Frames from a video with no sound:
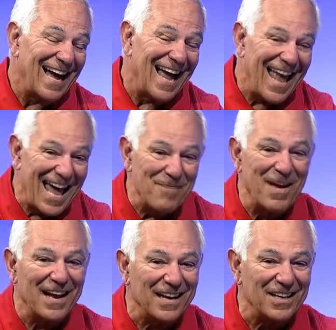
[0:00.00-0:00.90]
I had to
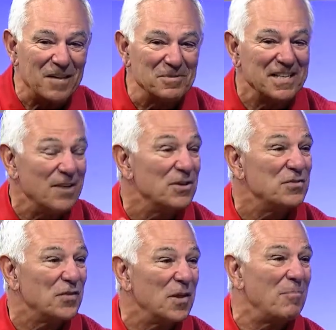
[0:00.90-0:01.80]
make a club sandwich
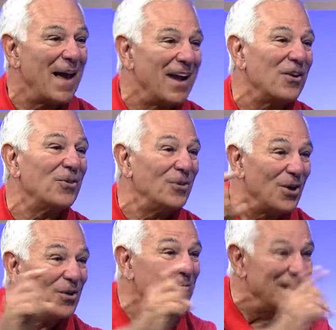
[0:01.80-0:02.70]
for the banker who
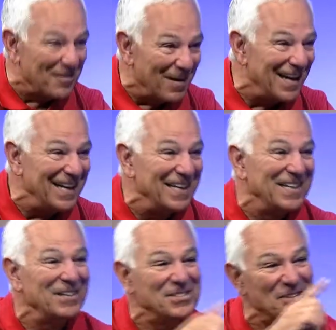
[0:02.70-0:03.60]
loaned me the money
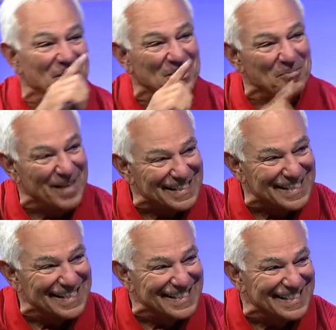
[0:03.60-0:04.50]
to start the
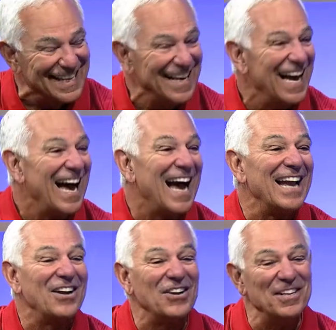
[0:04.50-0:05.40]
business.
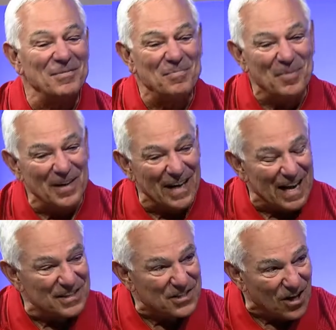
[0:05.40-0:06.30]
I couldn't put it
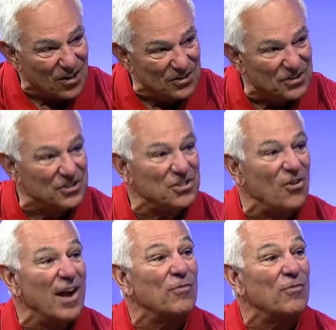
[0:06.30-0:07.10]
on toast, so I